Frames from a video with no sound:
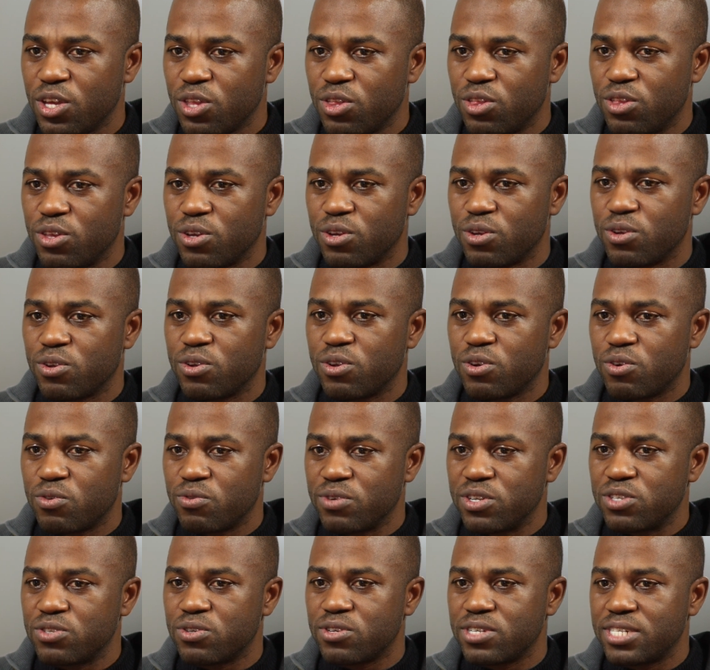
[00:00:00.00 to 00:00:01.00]
the
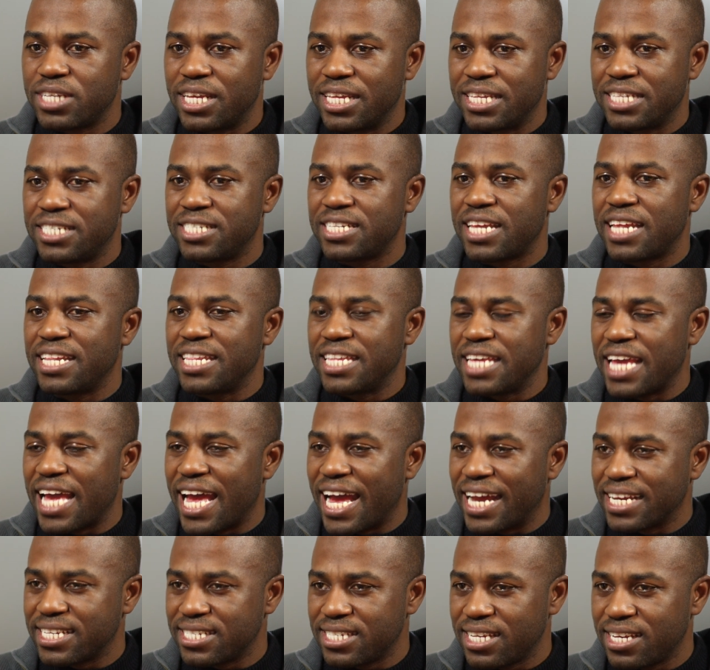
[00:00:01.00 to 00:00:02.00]
resources and the
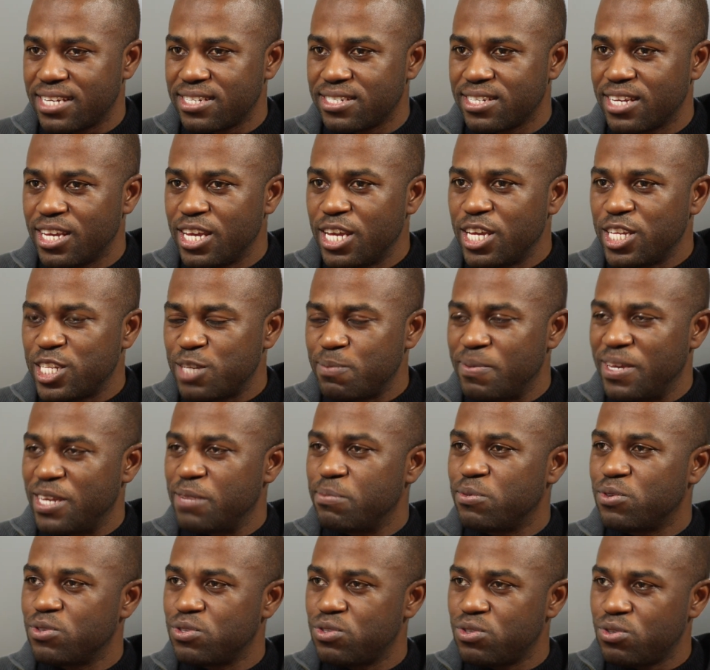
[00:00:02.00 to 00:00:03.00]
access to be
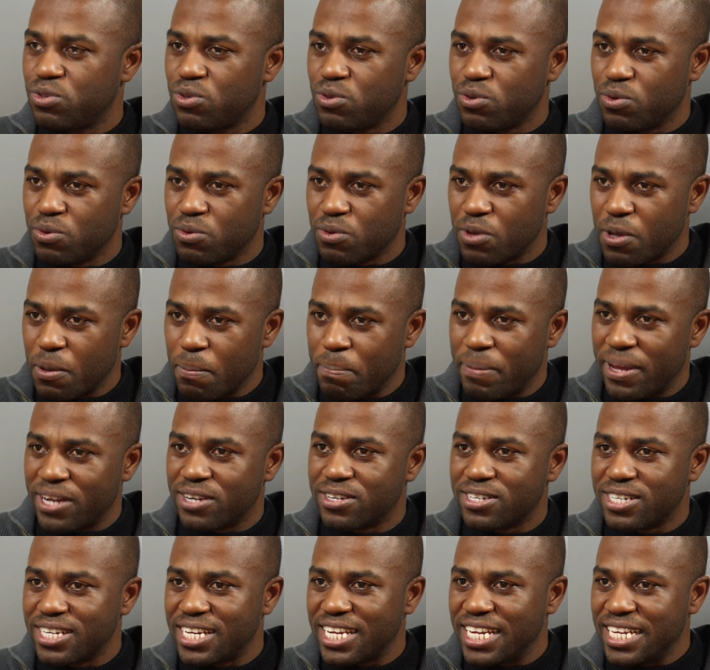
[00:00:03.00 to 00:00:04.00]
able to
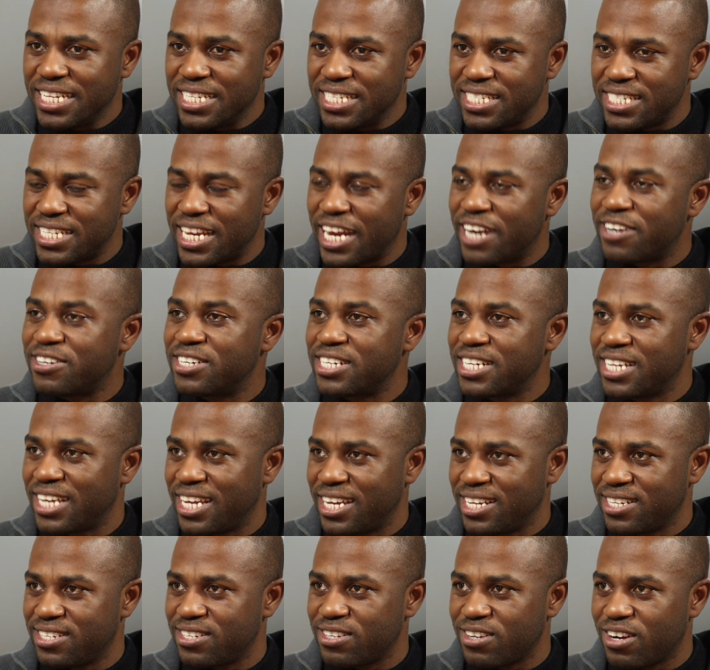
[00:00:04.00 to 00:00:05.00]
better
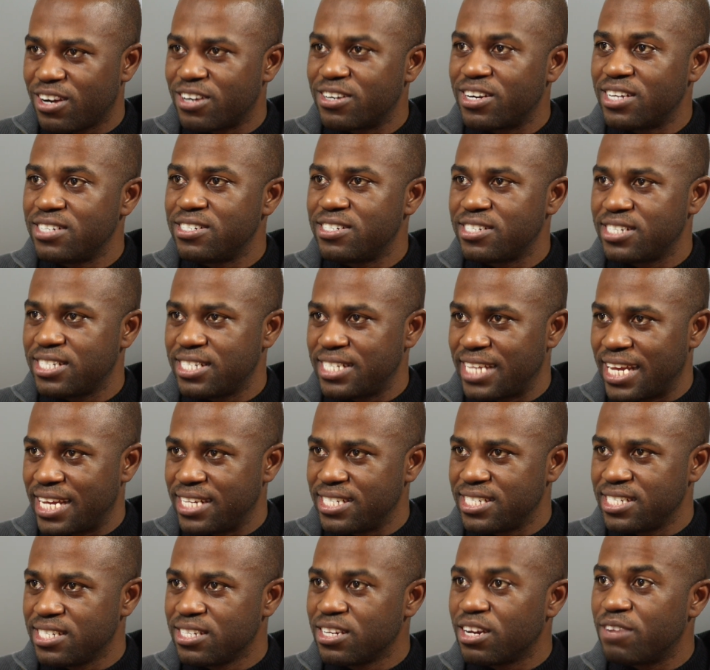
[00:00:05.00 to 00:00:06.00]
interrogate our
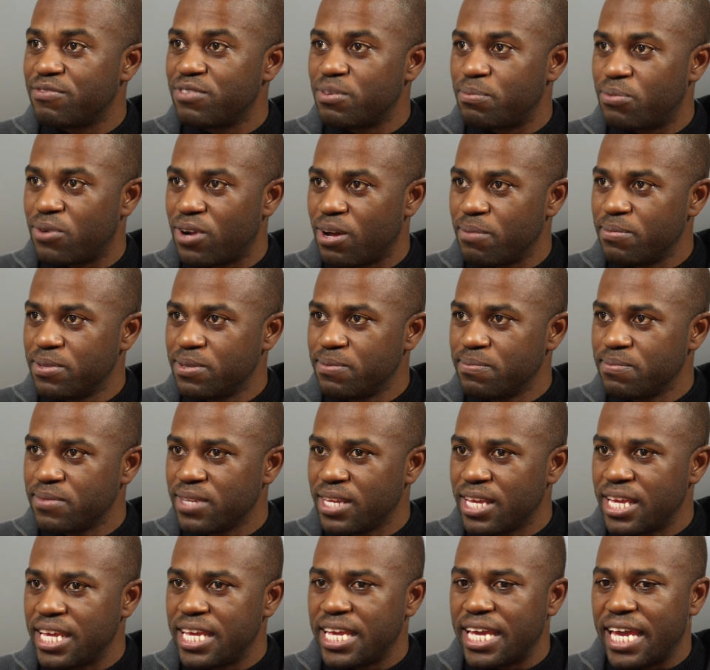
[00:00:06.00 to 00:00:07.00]
understanding of the problem,
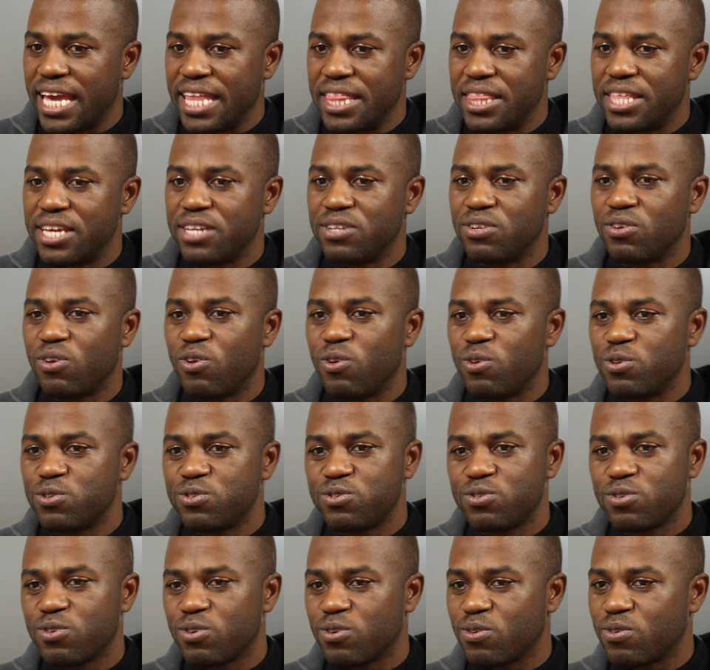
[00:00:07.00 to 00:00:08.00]
and then
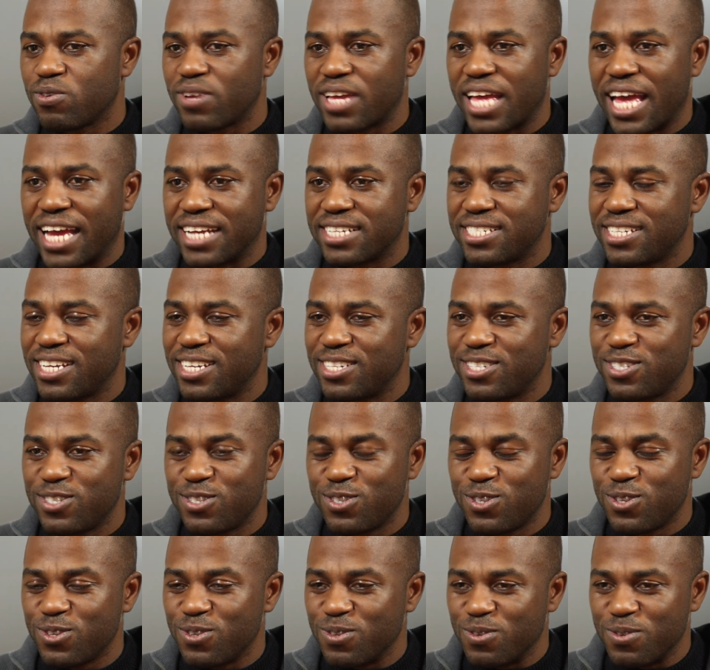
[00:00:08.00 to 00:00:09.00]
also access
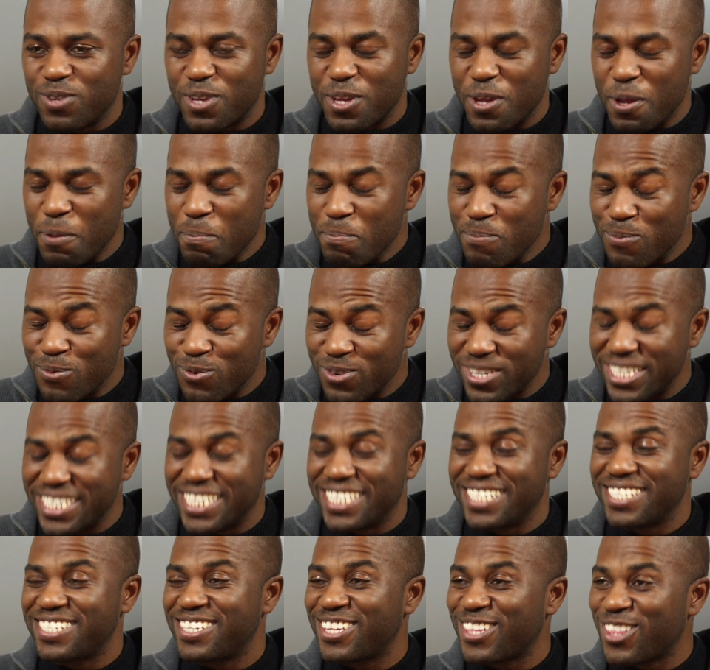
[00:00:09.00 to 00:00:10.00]
to
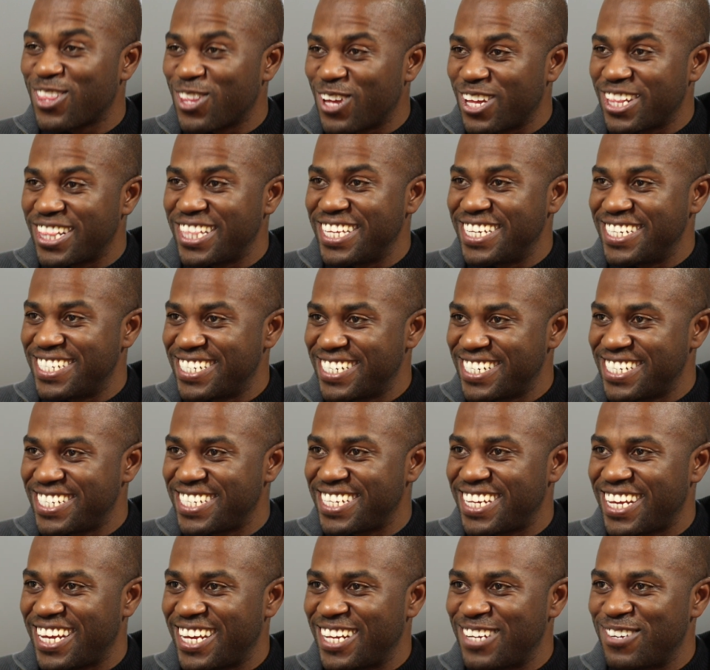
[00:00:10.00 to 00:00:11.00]
brilliant thought leaders
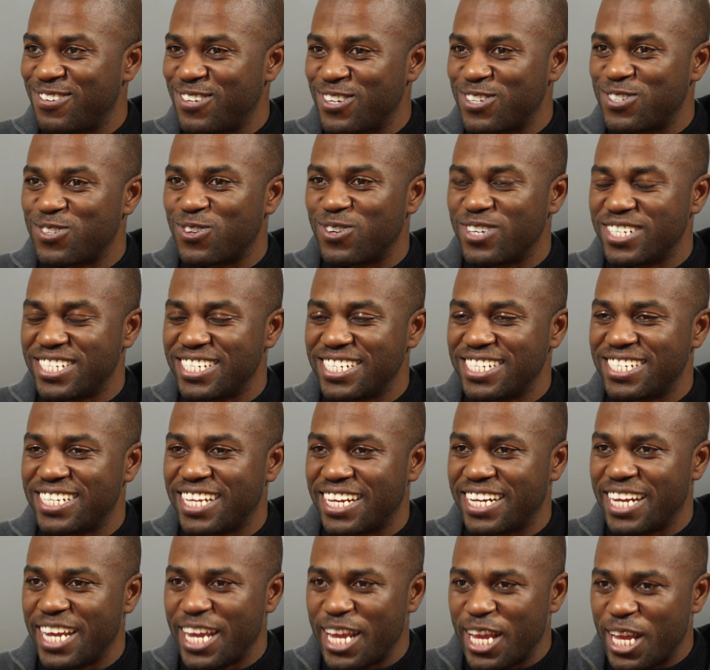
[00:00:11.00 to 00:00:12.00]
and resources
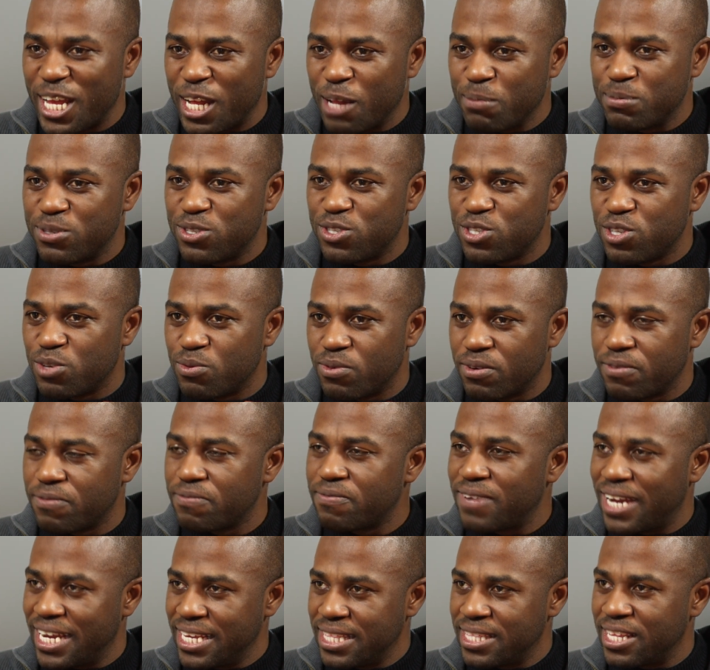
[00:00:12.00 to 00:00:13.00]
that helped us to
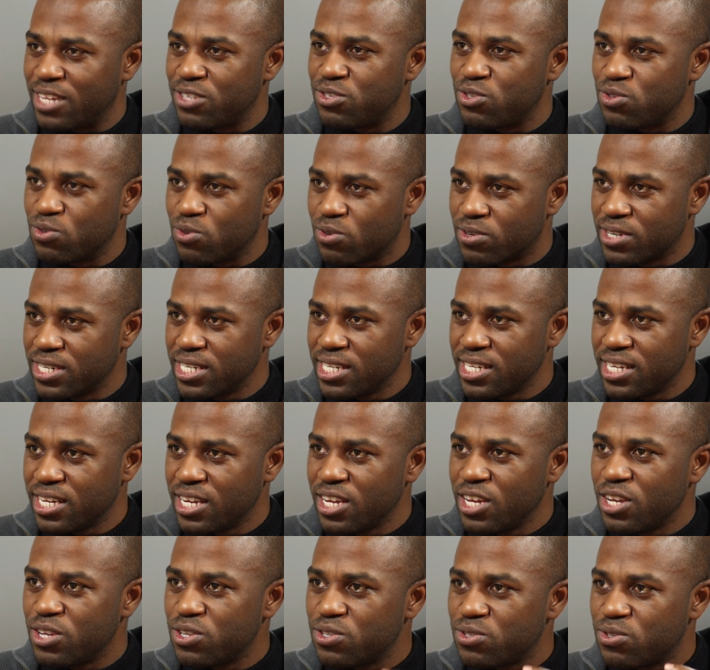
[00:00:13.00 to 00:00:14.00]
refine that story
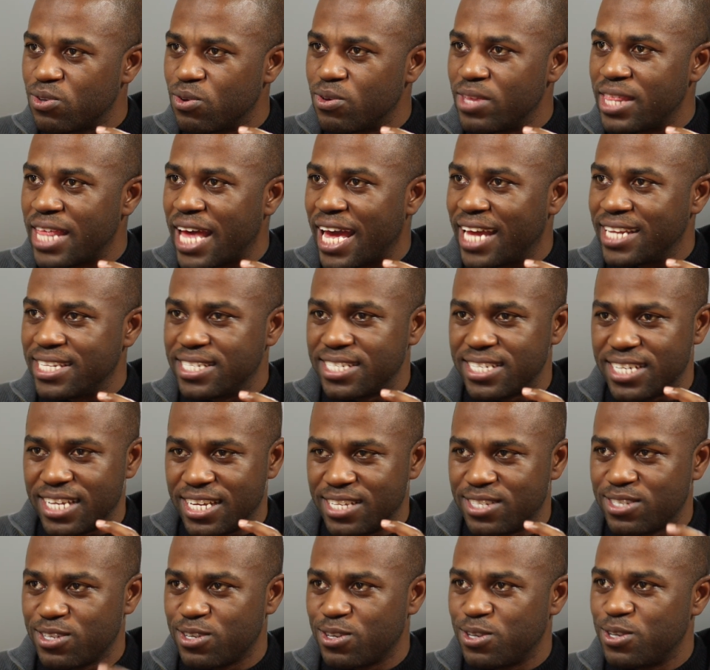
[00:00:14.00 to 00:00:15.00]
so that
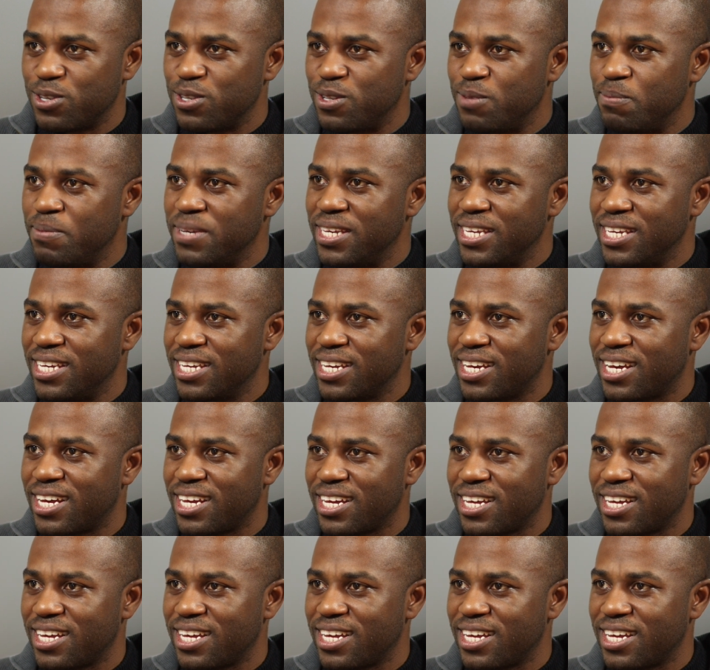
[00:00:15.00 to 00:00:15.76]
it could be